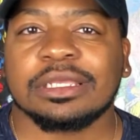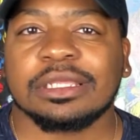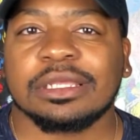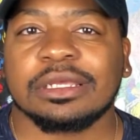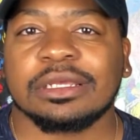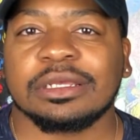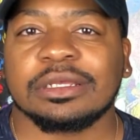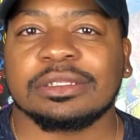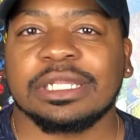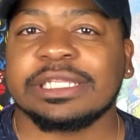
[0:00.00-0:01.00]

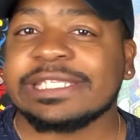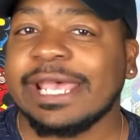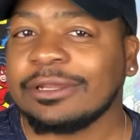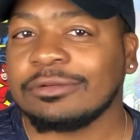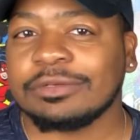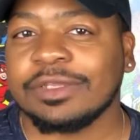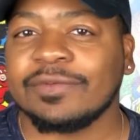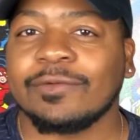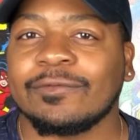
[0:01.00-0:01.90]
the title gives you a